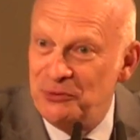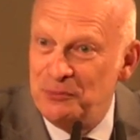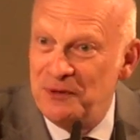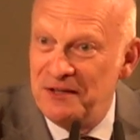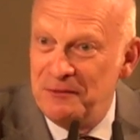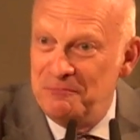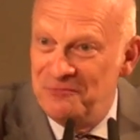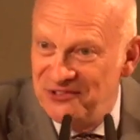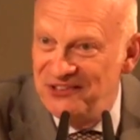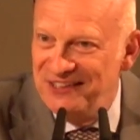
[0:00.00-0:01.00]
whom I'm
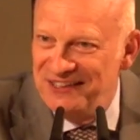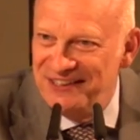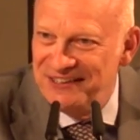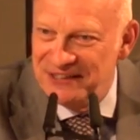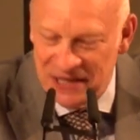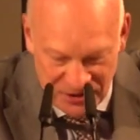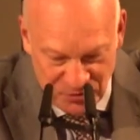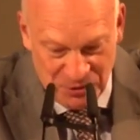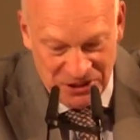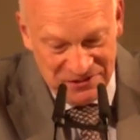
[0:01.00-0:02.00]
seeing here,
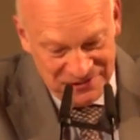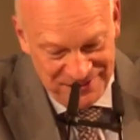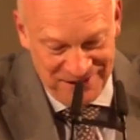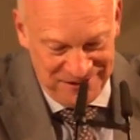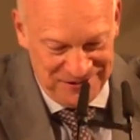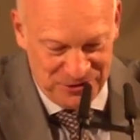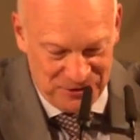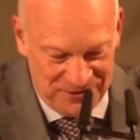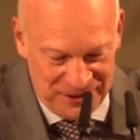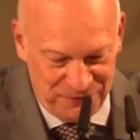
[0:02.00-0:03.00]
has been Dean
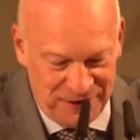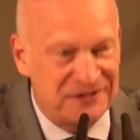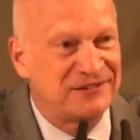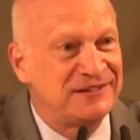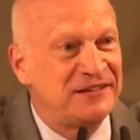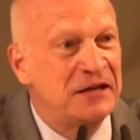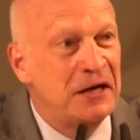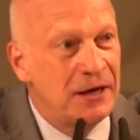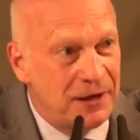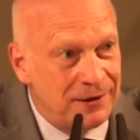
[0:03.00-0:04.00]
of that faculty.
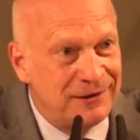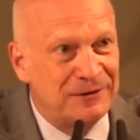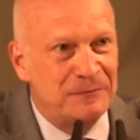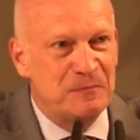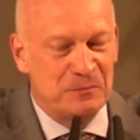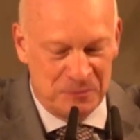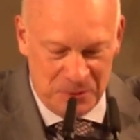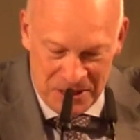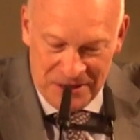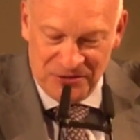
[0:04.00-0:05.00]

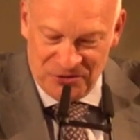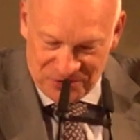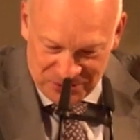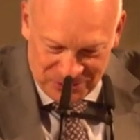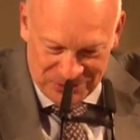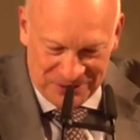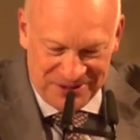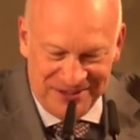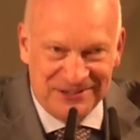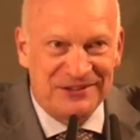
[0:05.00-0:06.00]
So
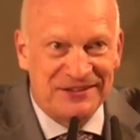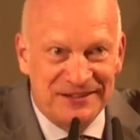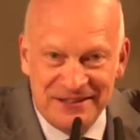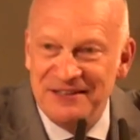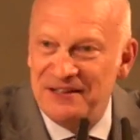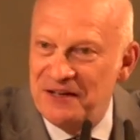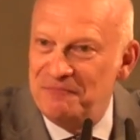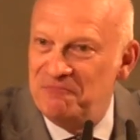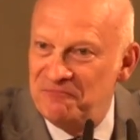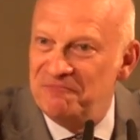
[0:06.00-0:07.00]

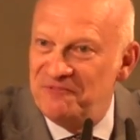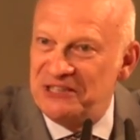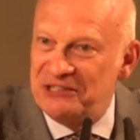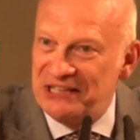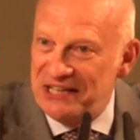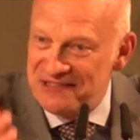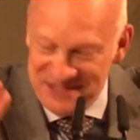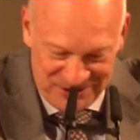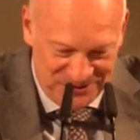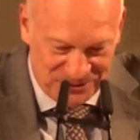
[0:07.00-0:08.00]
I'm very glad
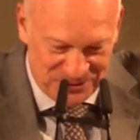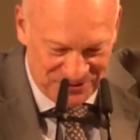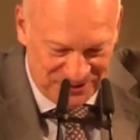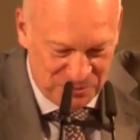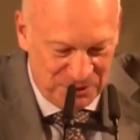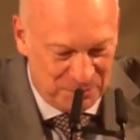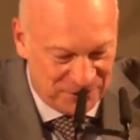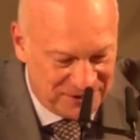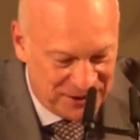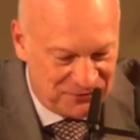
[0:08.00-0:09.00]
that all these
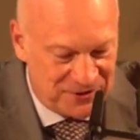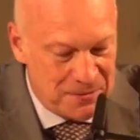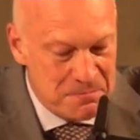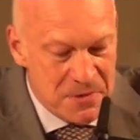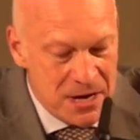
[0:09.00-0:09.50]
peoples have come.